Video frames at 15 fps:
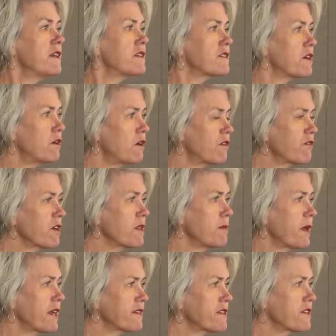So over the
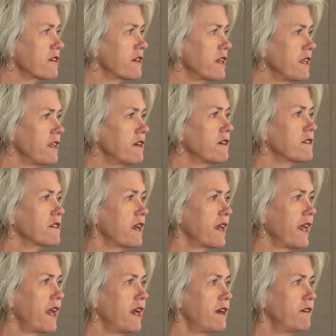past 30 years, I
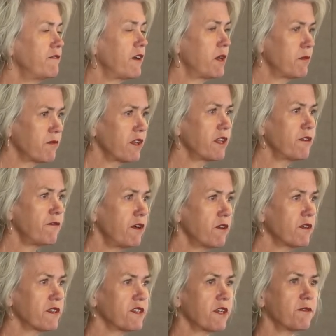have really
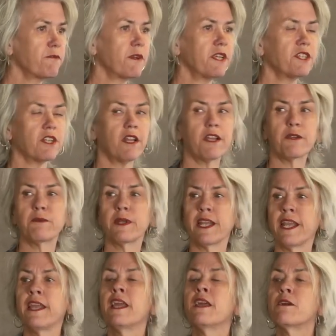focused on racial
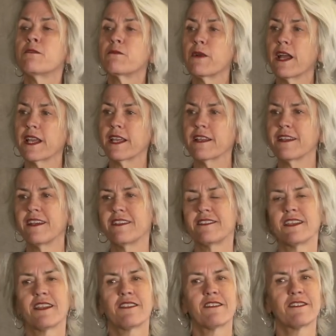equity,
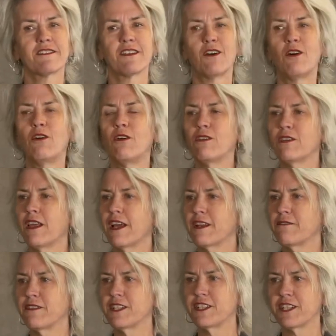recognizing there's a whole lot
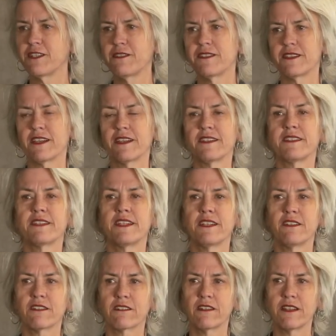of issues that
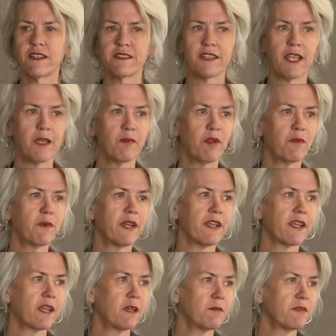still are on the table when
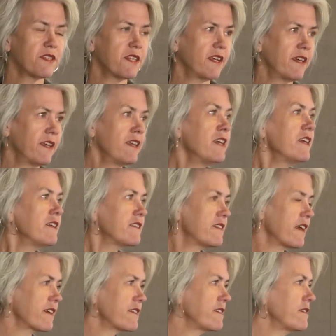it comes to
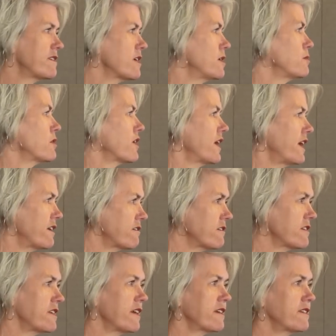sexism or
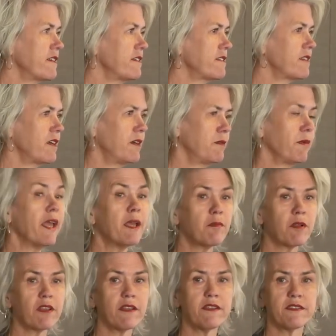heterosexism,
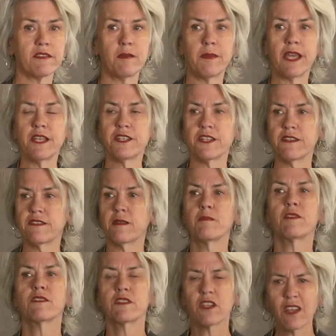ableism, ageism.
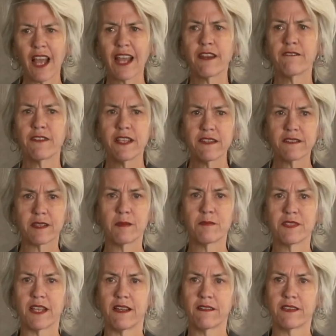There's a lot of
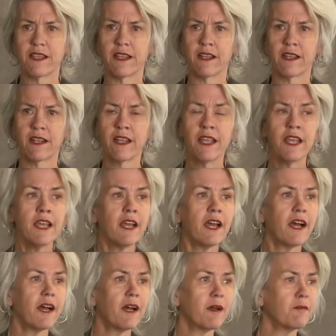isms out there
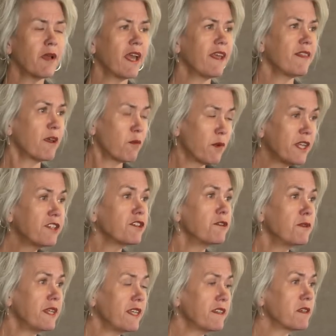that we do
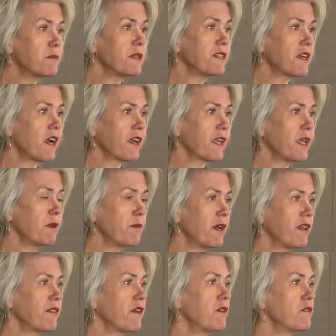need to be talking
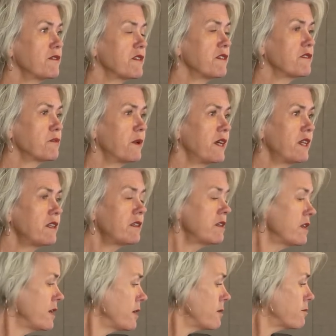about those as well.
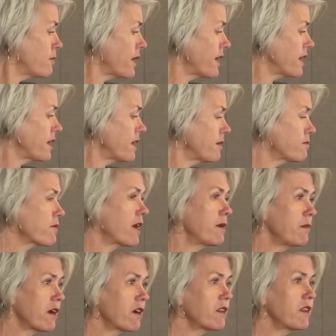But
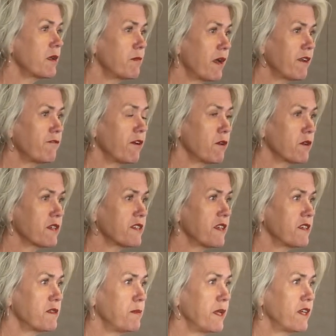primarily, my focus
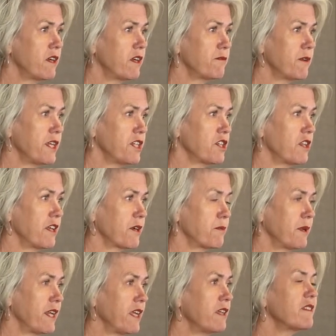has been on racial
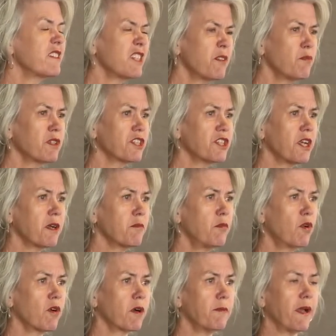equity, and we'll share
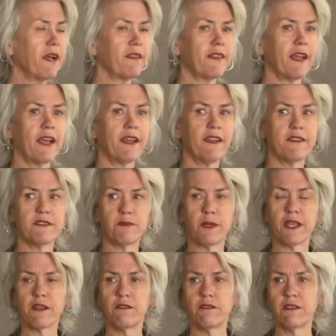more about that as we
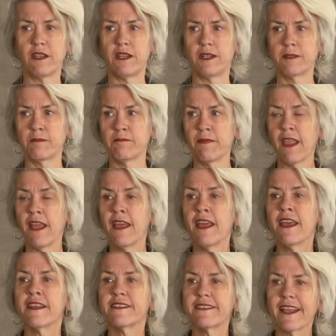go along.
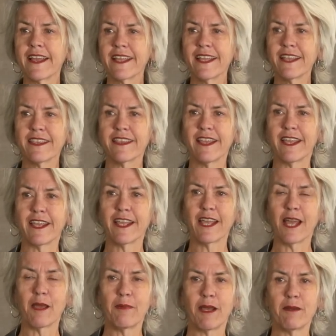Second thing
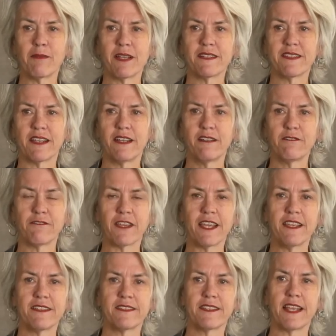about myself
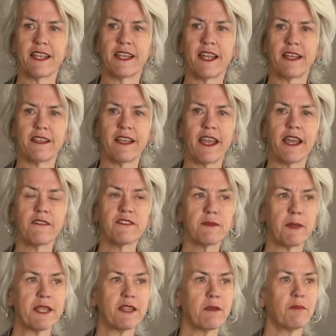is that I have
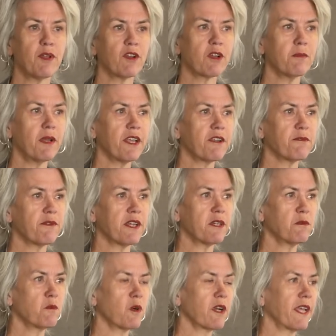spent the bulk of my career
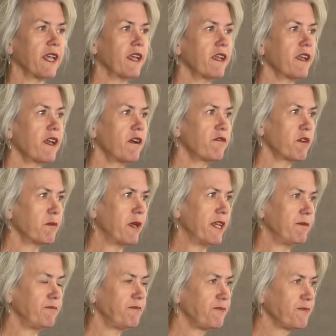working in government.